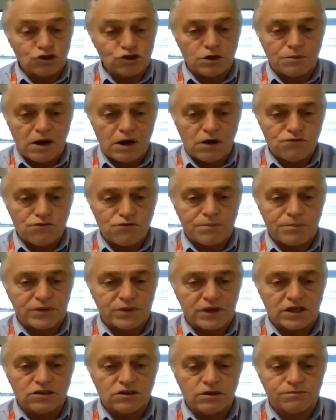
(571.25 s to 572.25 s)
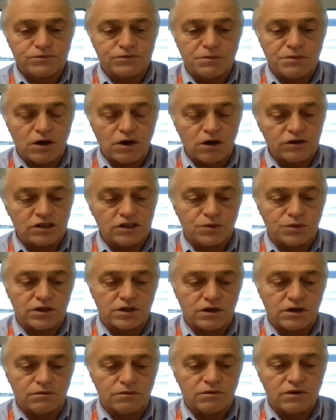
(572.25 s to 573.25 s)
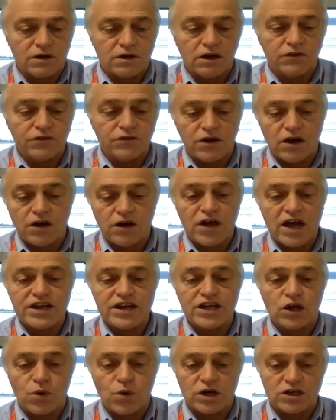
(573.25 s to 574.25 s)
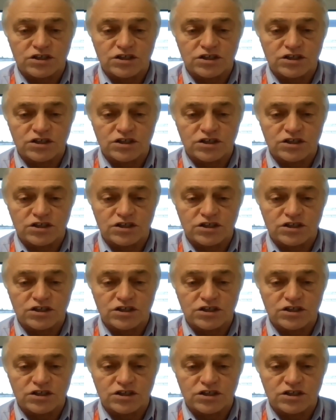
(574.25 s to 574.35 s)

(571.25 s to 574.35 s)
I think I've just about wrapped things up, to be honest with you.